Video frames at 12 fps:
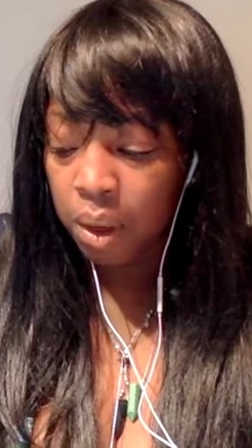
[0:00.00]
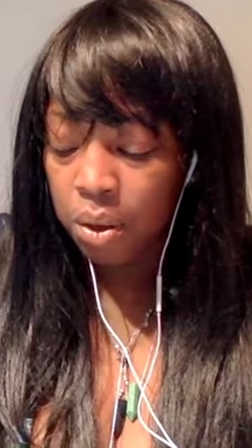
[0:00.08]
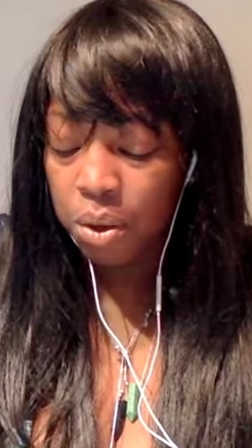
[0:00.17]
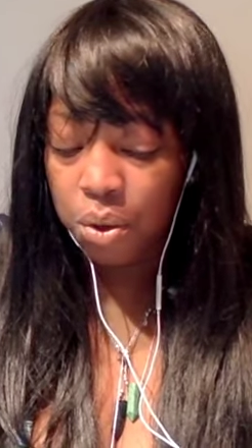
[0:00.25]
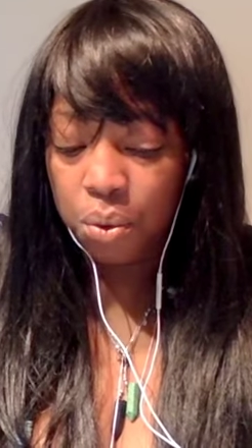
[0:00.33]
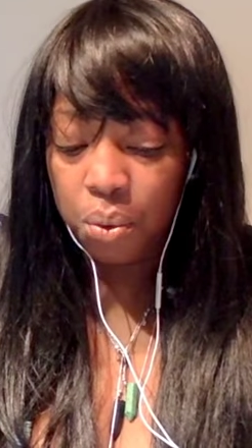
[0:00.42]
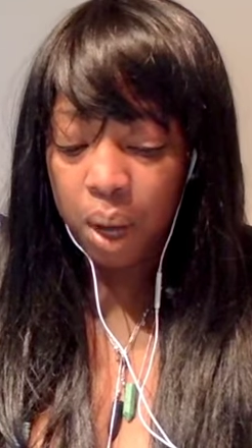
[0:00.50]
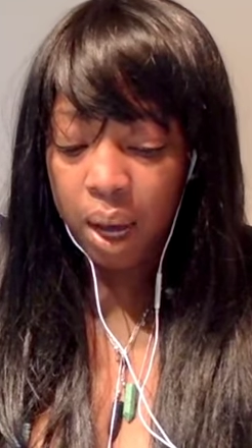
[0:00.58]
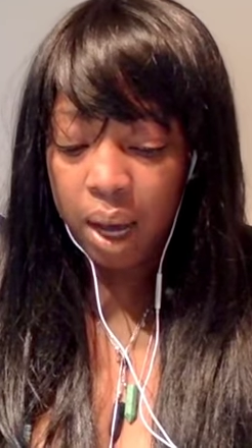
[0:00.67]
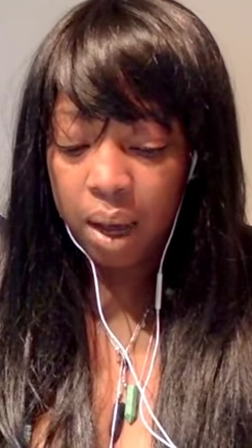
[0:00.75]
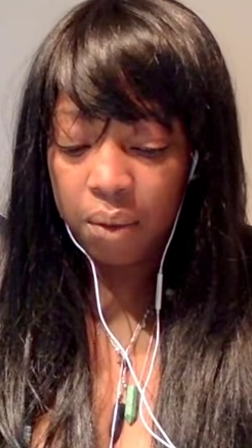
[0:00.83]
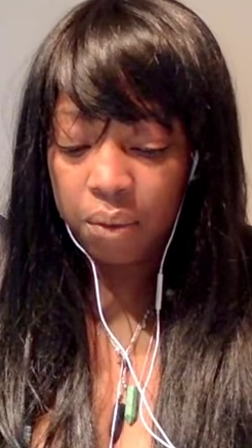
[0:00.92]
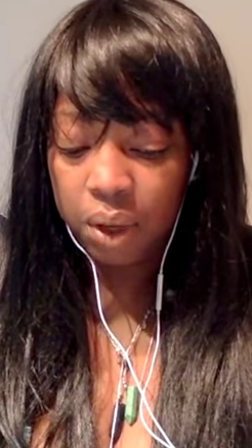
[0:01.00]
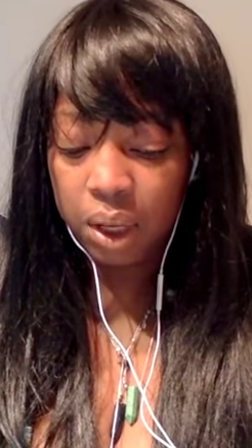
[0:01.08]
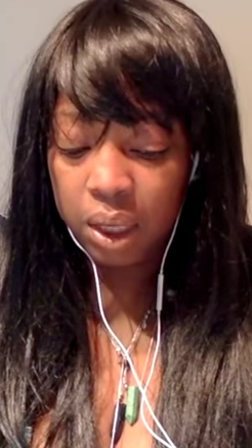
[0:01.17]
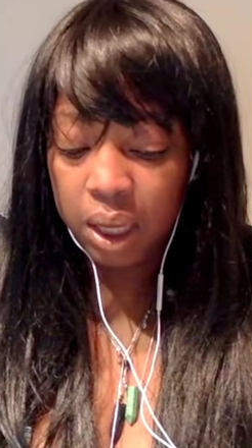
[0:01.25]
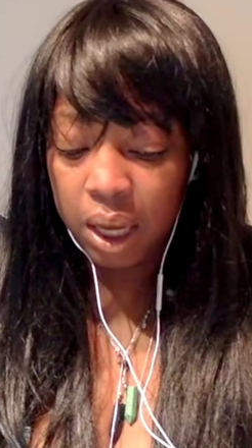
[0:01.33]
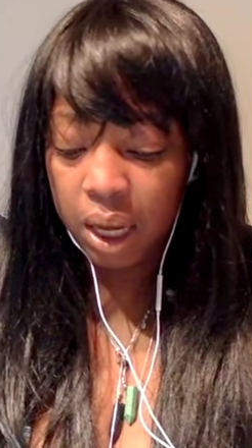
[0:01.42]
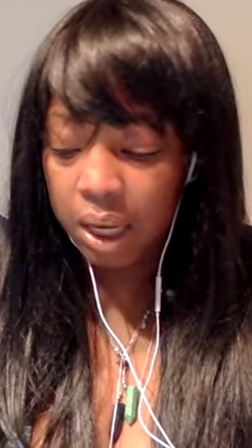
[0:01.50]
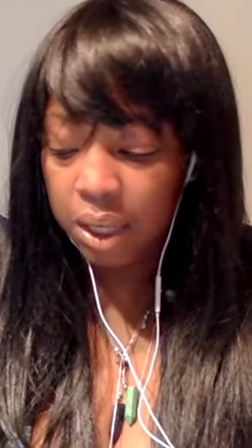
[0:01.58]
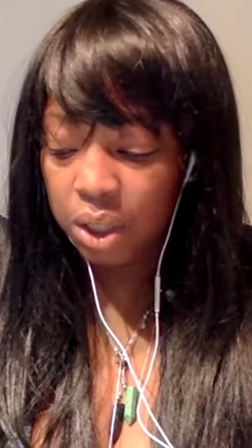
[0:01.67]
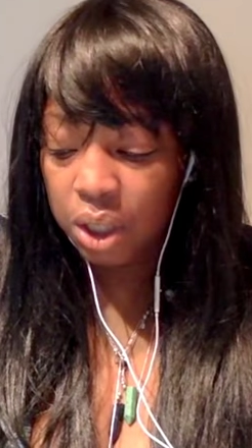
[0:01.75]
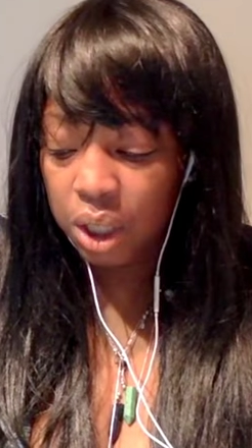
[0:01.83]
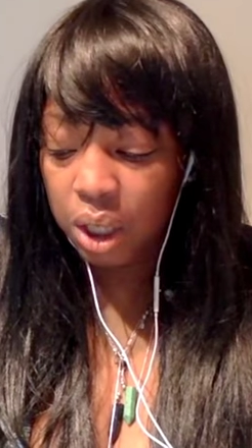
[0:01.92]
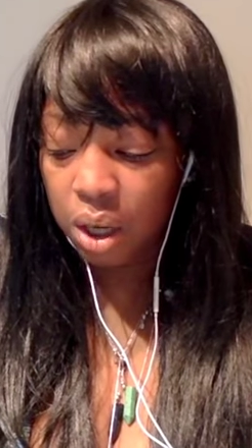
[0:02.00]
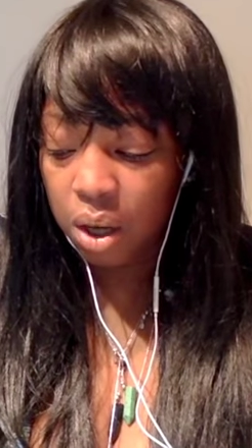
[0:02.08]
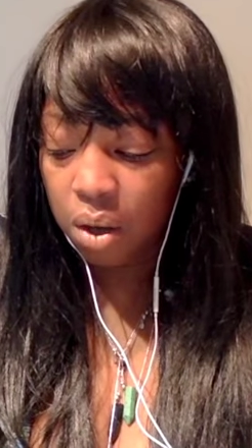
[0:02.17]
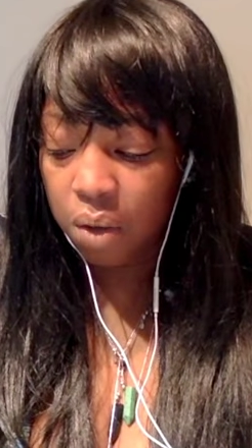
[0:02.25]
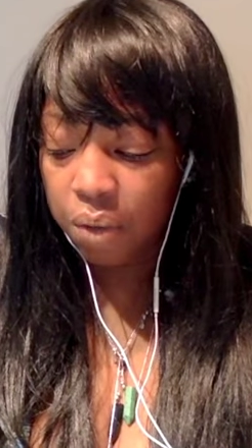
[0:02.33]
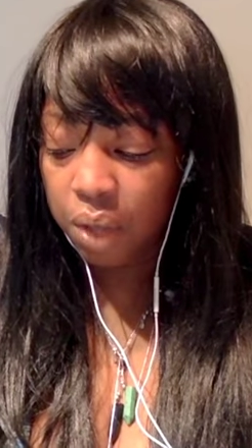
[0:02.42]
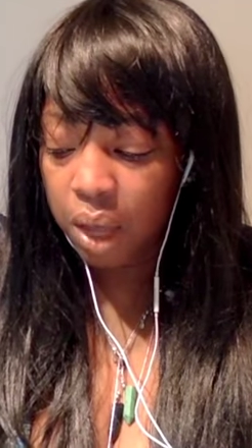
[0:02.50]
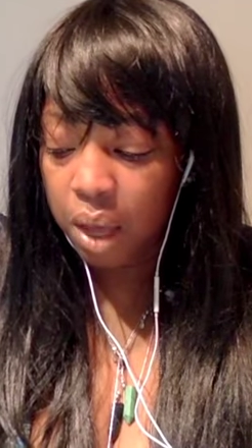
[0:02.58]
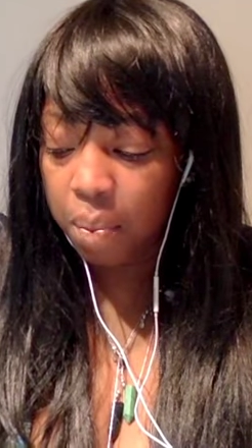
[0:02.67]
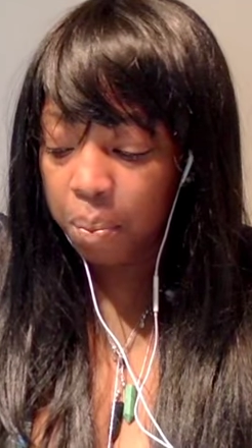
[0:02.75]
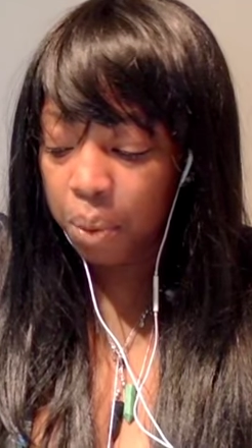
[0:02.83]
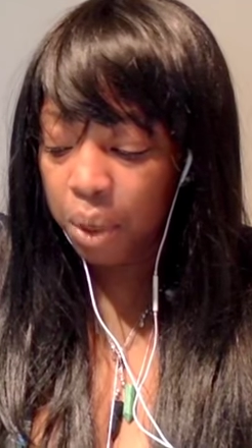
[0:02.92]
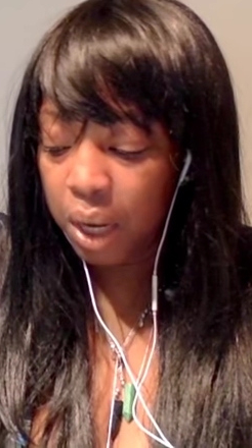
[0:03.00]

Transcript: you have the energy of the emperor.